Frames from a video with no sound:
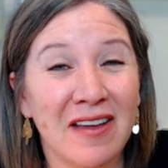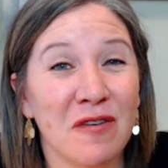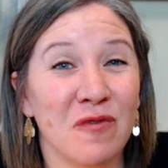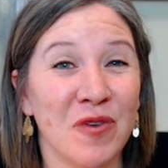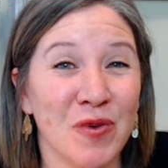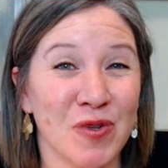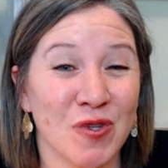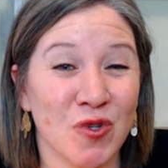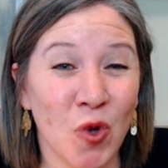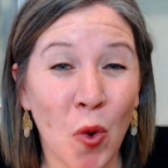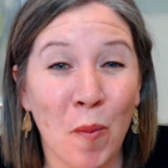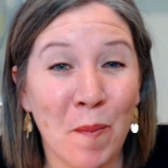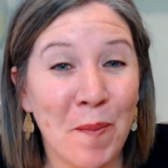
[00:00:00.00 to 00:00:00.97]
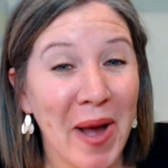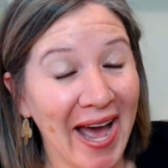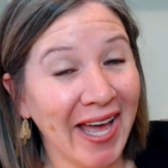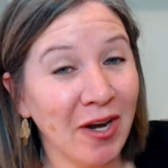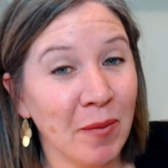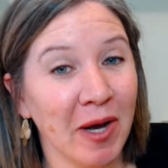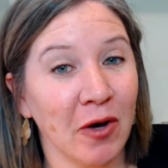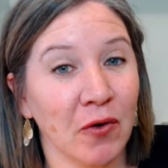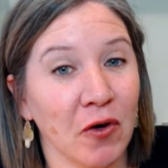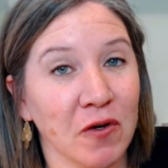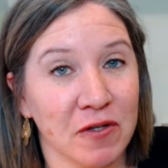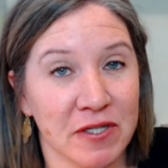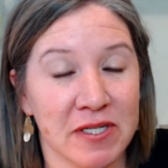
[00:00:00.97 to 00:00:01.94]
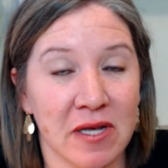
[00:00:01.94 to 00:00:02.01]
feels so bad about
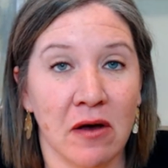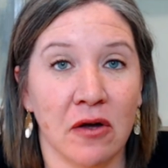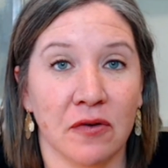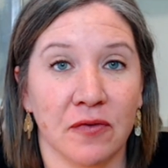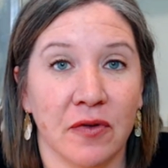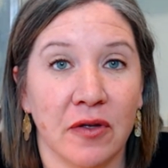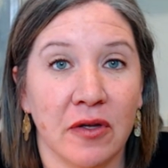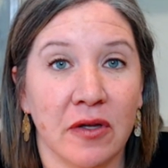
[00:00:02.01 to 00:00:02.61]
herself